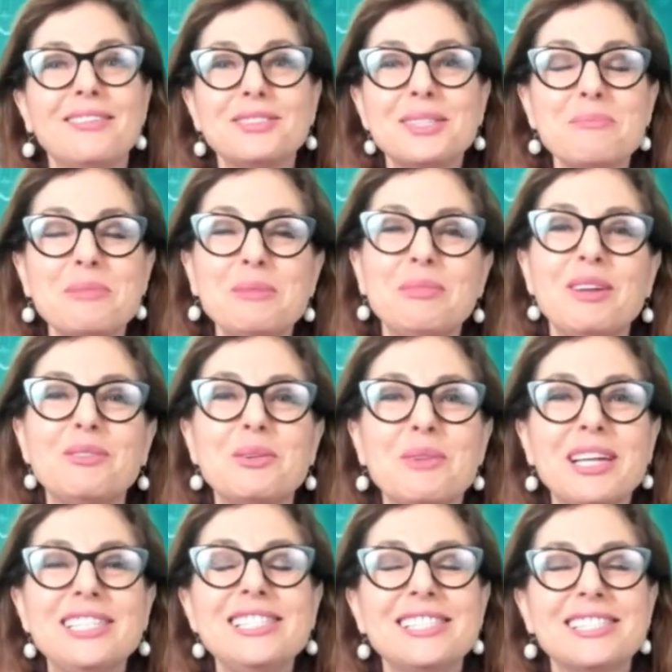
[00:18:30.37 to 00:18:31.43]
Some people have
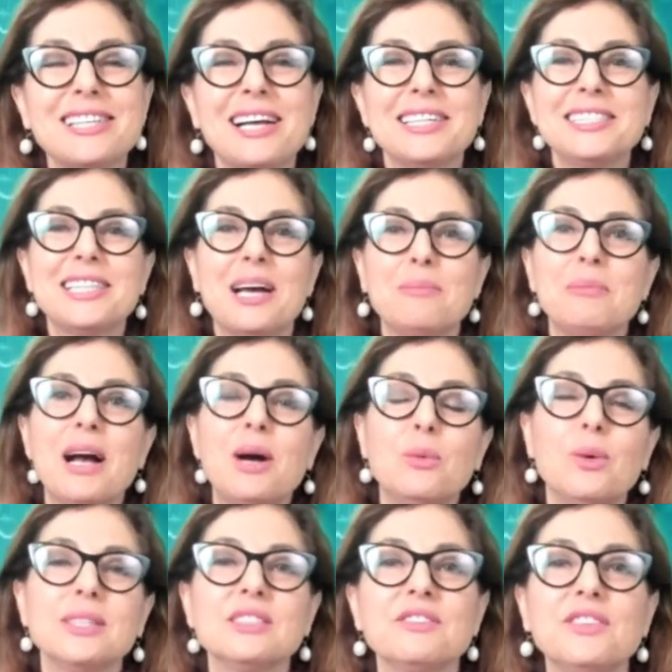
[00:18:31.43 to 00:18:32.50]
already signed up. How
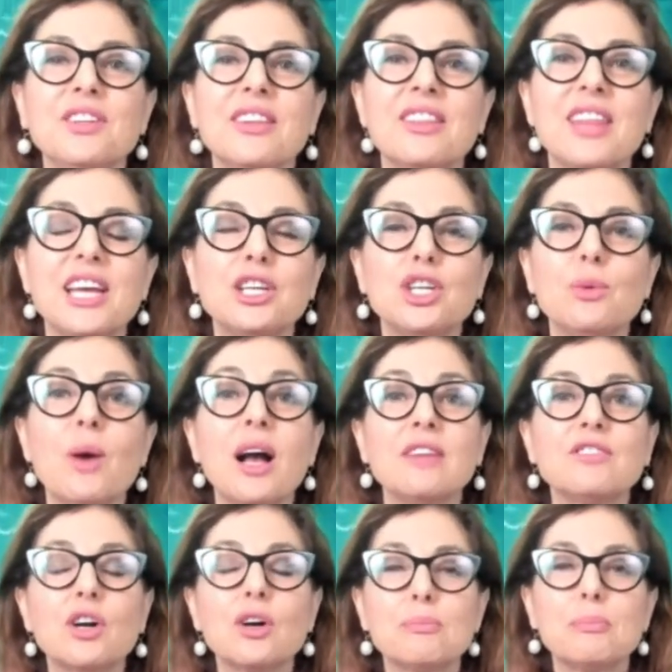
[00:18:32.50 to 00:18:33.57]
wonderful. Thank you.
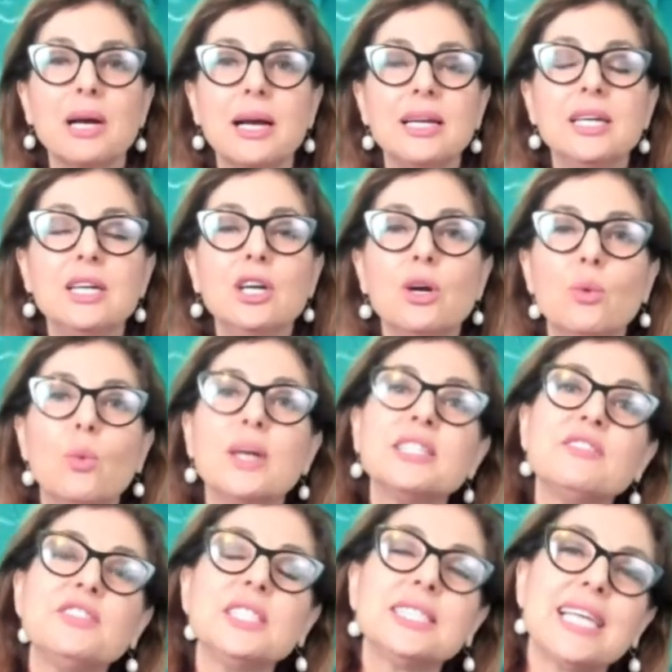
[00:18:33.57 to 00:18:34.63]
I've got my
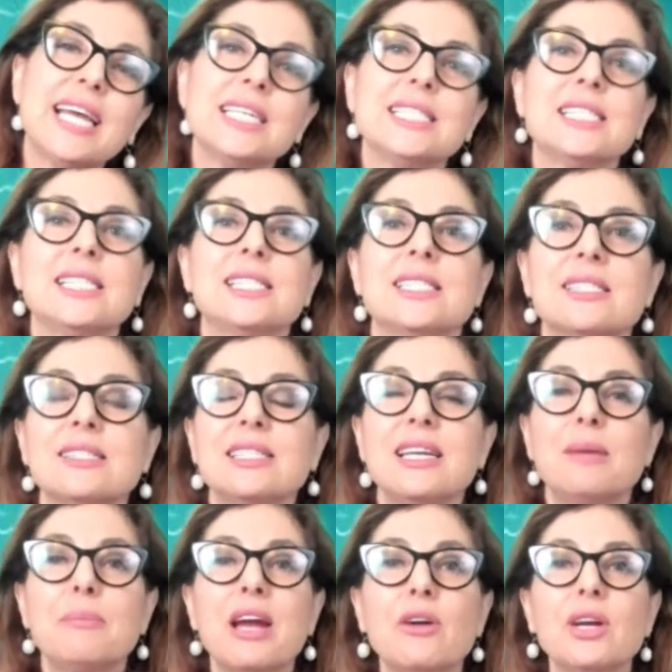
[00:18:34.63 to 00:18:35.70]
wonderful tech assistant
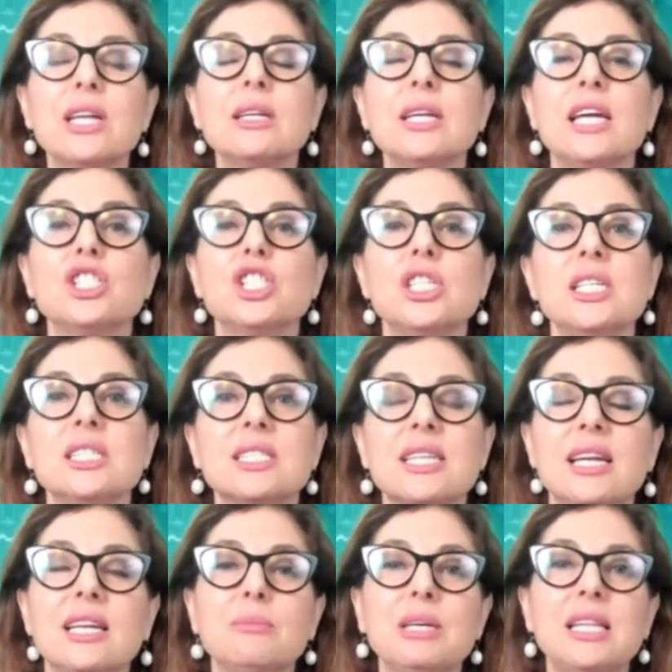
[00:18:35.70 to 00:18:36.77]
here, Marion, and she is
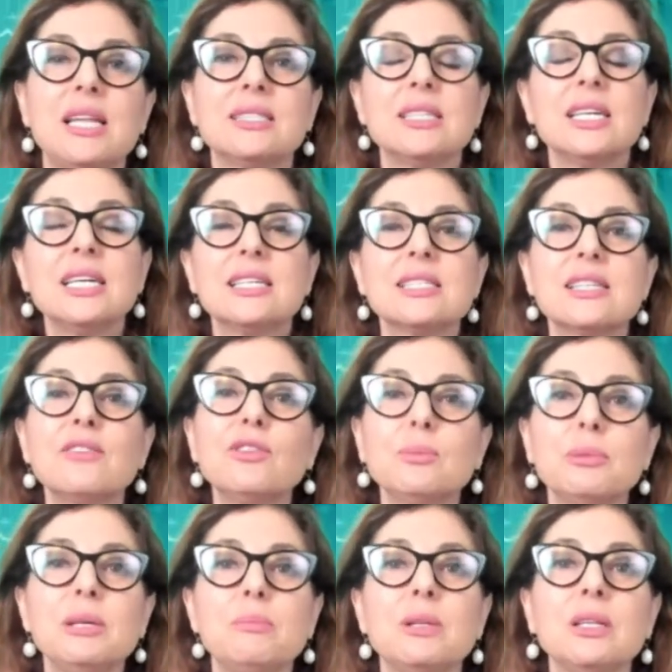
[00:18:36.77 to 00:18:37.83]
telling me that several
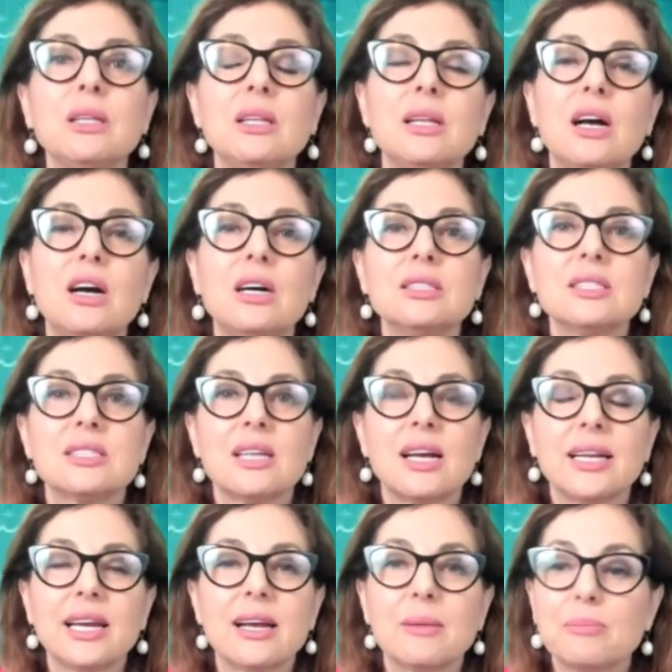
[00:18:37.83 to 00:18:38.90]
people are
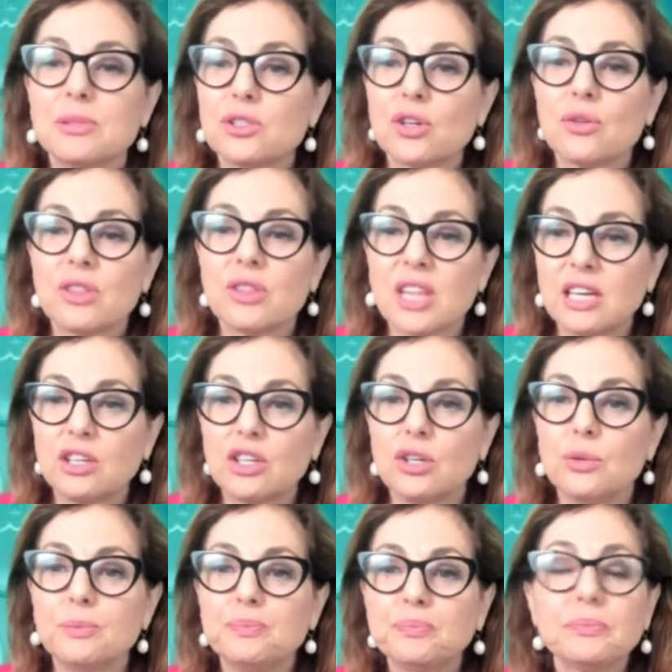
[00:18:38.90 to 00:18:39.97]
signing up. So thank
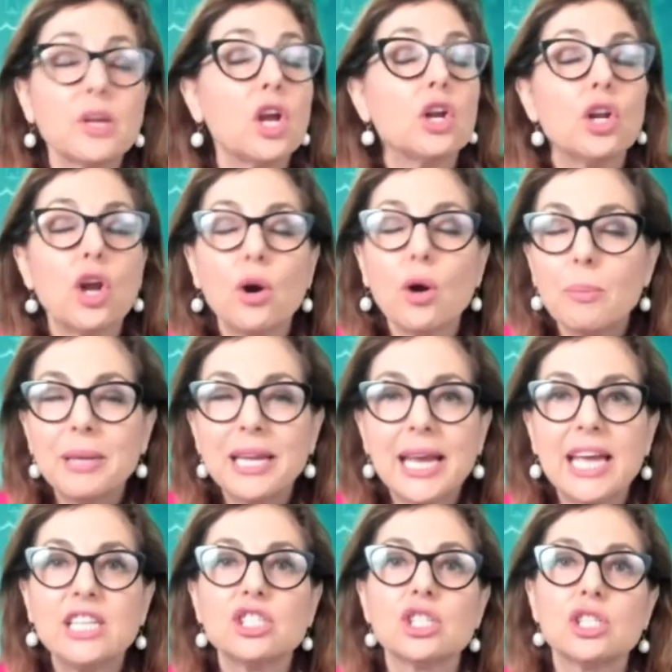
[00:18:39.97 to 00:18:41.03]
you. No
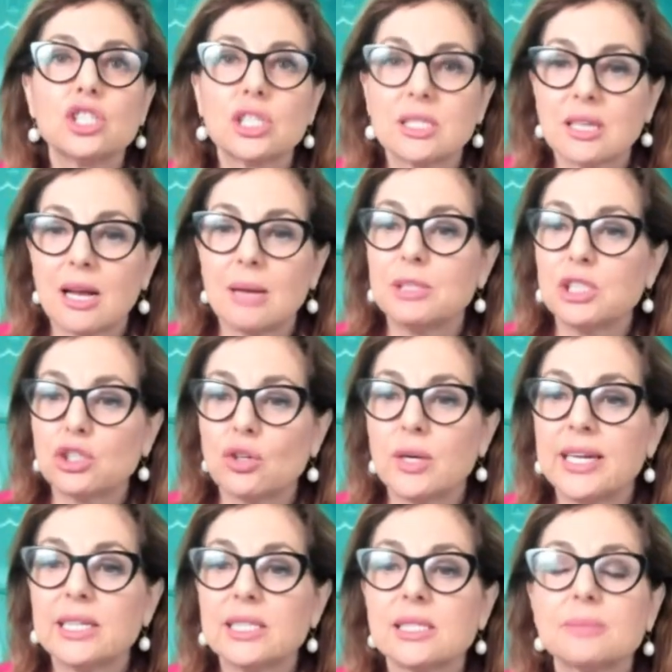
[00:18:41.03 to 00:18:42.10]
obligation. Just come and
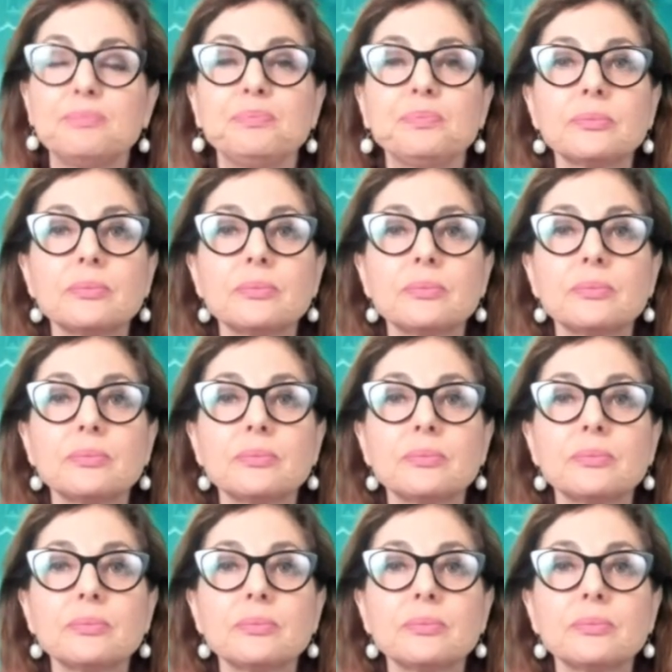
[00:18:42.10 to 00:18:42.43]
join us.